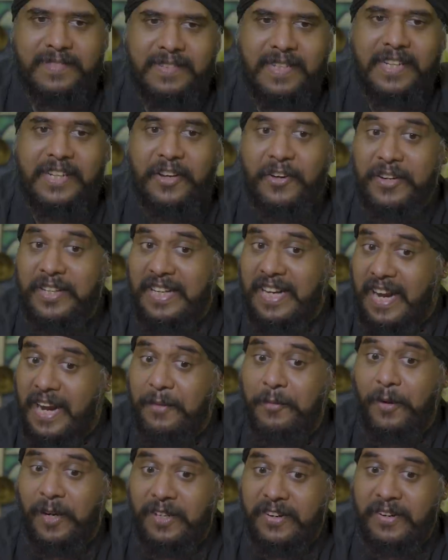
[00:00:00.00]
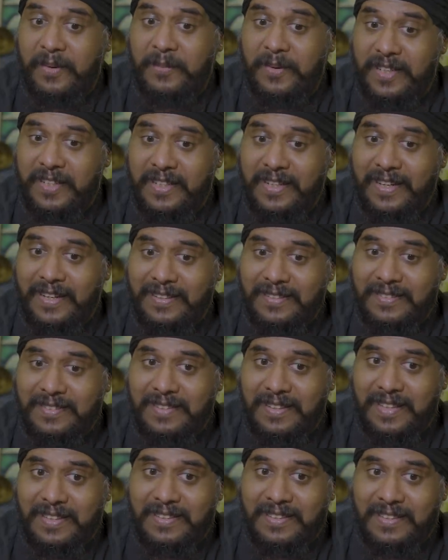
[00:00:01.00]
security and vulnerability. It's
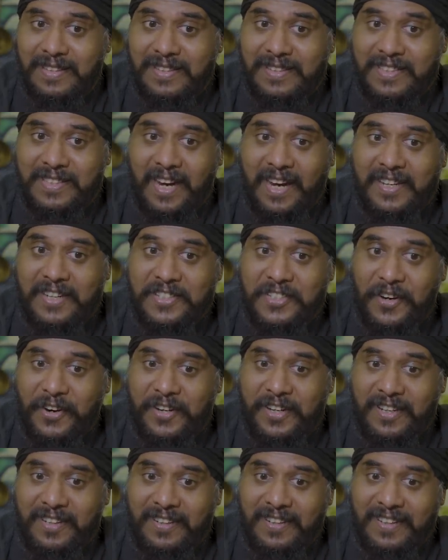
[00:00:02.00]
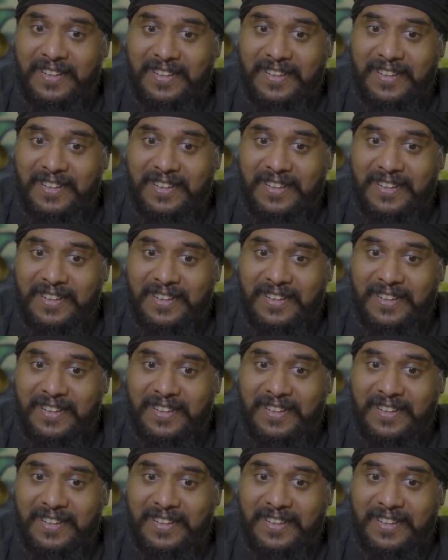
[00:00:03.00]
sinusoidal.